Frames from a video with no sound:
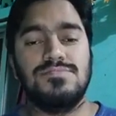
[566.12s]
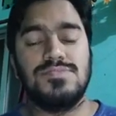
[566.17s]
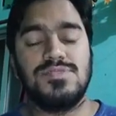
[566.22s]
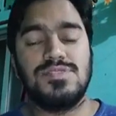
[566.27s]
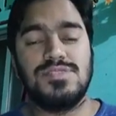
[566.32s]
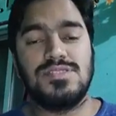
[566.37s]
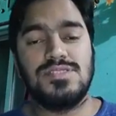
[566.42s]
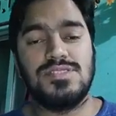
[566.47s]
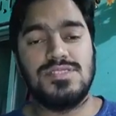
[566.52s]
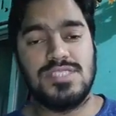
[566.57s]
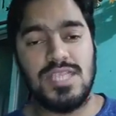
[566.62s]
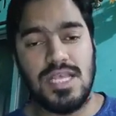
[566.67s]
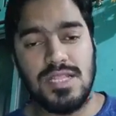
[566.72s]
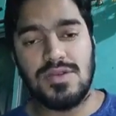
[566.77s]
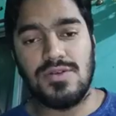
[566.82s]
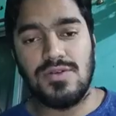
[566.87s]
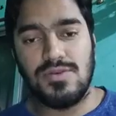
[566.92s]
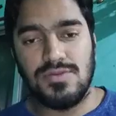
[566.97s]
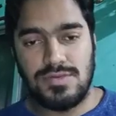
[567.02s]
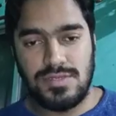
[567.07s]
cell
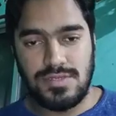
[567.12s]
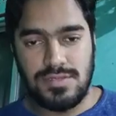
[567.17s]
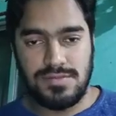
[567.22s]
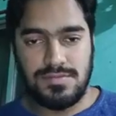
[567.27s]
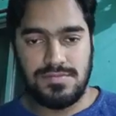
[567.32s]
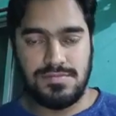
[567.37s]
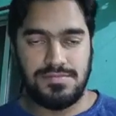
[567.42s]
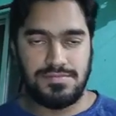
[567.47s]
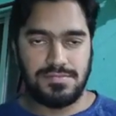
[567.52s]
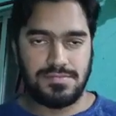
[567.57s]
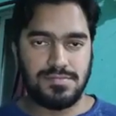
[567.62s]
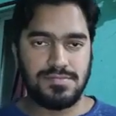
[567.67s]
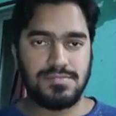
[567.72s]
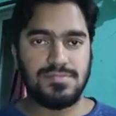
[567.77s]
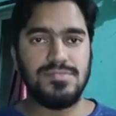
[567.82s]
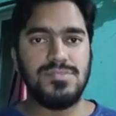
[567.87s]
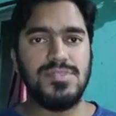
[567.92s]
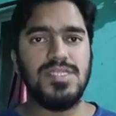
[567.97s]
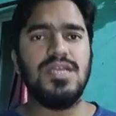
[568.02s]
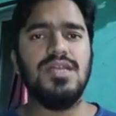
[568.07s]
growth.
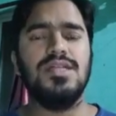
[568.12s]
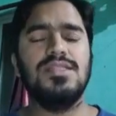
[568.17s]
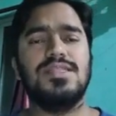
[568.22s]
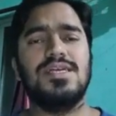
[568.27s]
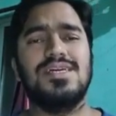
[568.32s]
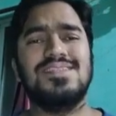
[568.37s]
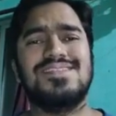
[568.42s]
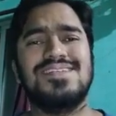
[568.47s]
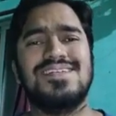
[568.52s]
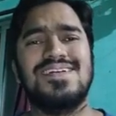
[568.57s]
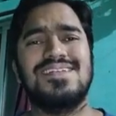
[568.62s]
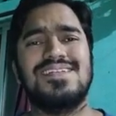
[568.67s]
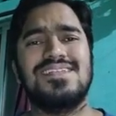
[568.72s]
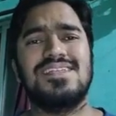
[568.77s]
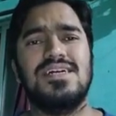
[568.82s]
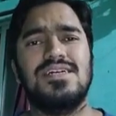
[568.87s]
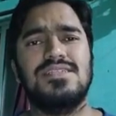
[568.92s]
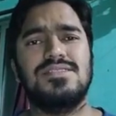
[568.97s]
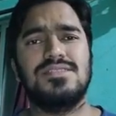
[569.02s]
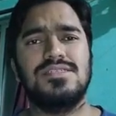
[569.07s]
The second
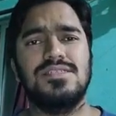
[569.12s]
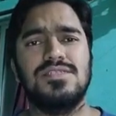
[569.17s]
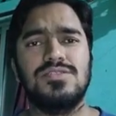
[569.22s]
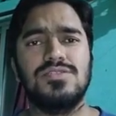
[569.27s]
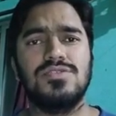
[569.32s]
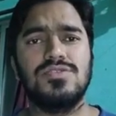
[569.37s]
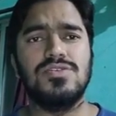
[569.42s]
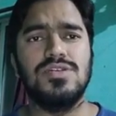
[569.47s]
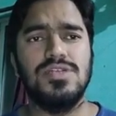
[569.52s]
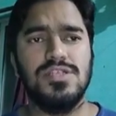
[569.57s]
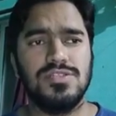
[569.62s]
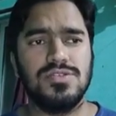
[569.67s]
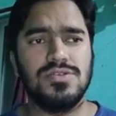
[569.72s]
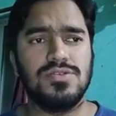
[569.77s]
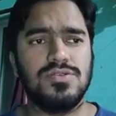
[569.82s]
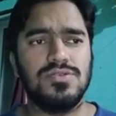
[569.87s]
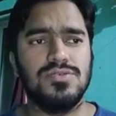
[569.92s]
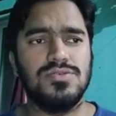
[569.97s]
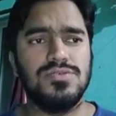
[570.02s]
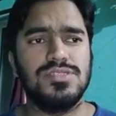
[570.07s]
class
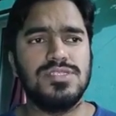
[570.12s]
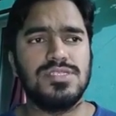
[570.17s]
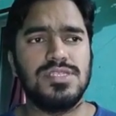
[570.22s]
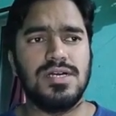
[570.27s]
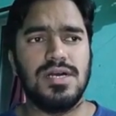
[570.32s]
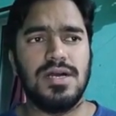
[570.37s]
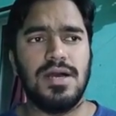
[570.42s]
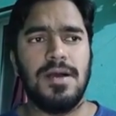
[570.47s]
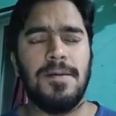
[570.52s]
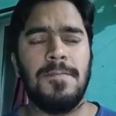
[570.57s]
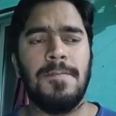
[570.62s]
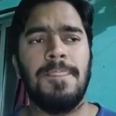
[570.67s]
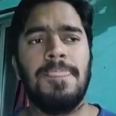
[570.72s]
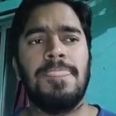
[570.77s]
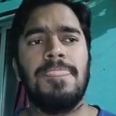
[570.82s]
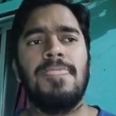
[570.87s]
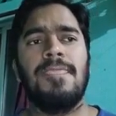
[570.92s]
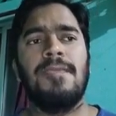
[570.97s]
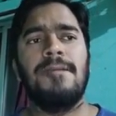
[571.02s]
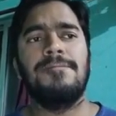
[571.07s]
includes
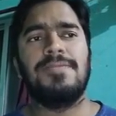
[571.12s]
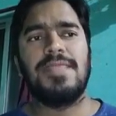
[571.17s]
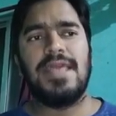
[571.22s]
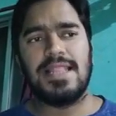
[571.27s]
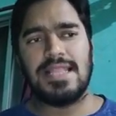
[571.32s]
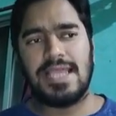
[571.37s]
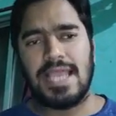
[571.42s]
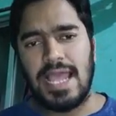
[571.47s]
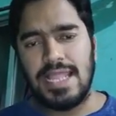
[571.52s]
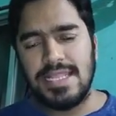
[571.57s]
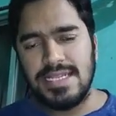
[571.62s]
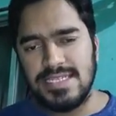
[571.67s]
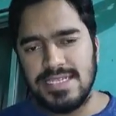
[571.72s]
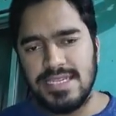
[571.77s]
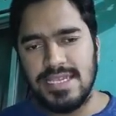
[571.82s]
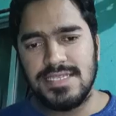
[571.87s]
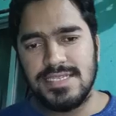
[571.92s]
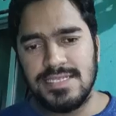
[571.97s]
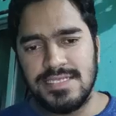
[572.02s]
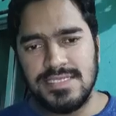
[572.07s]

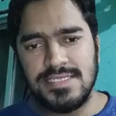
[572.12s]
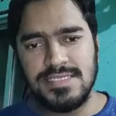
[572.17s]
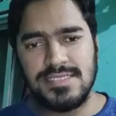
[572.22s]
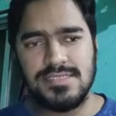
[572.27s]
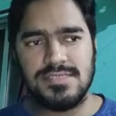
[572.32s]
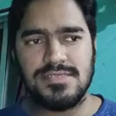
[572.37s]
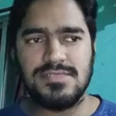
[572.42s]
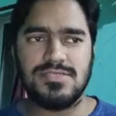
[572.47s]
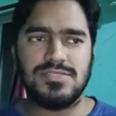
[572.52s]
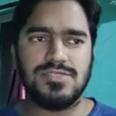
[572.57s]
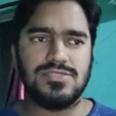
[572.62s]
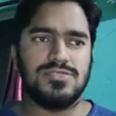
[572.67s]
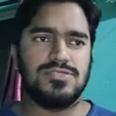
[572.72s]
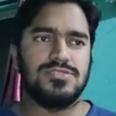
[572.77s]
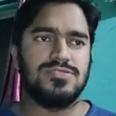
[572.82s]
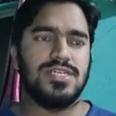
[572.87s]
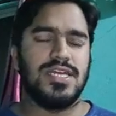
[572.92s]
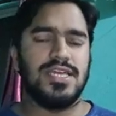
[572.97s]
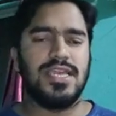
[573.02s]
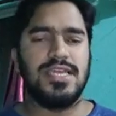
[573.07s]
alkylating agents.
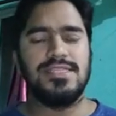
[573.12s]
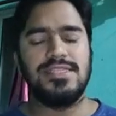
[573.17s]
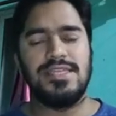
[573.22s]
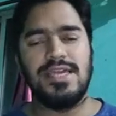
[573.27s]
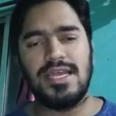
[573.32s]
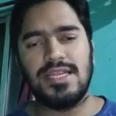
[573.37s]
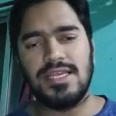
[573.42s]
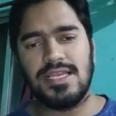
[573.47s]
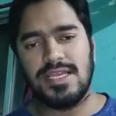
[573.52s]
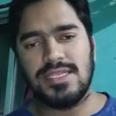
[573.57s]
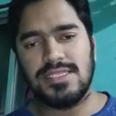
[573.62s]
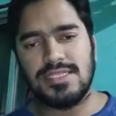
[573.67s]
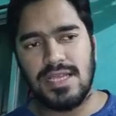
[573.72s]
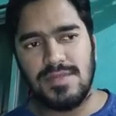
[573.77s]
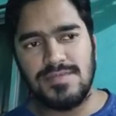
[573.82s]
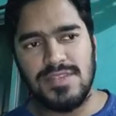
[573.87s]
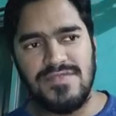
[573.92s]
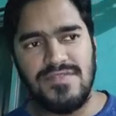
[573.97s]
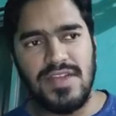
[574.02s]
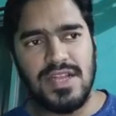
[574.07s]
So again they are again
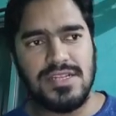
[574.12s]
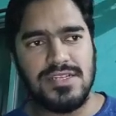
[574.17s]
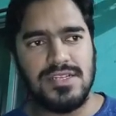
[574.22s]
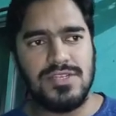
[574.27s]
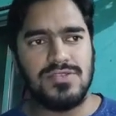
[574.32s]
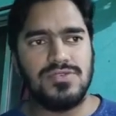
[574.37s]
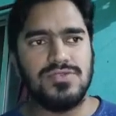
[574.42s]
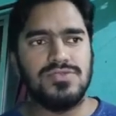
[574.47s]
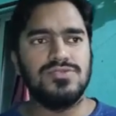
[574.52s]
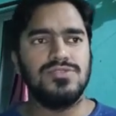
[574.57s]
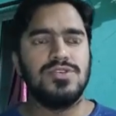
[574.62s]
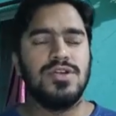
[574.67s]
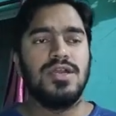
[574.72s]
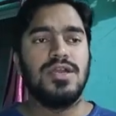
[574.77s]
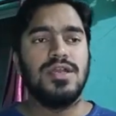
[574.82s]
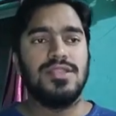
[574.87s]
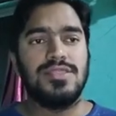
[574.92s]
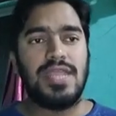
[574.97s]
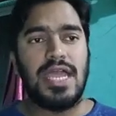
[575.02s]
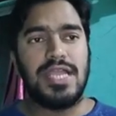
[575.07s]
subdivided into
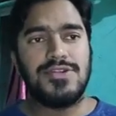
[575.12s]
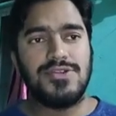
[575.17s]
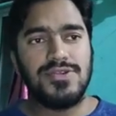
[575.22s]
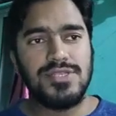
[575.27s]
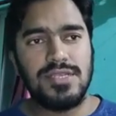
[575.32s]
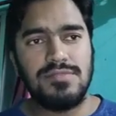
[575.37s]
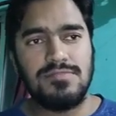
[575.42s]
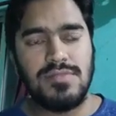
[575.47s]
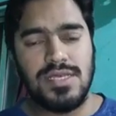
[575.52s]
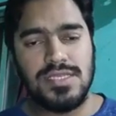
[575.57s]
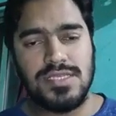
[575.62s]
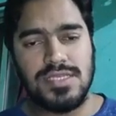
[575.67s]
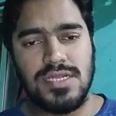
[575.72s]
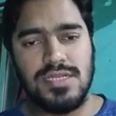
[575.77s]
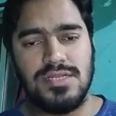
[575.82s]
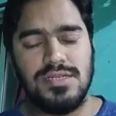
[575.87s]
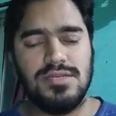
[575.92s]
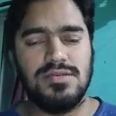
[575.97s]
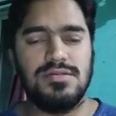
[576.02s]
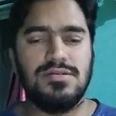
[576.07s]
nitrogen
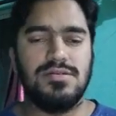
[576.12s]
mustard.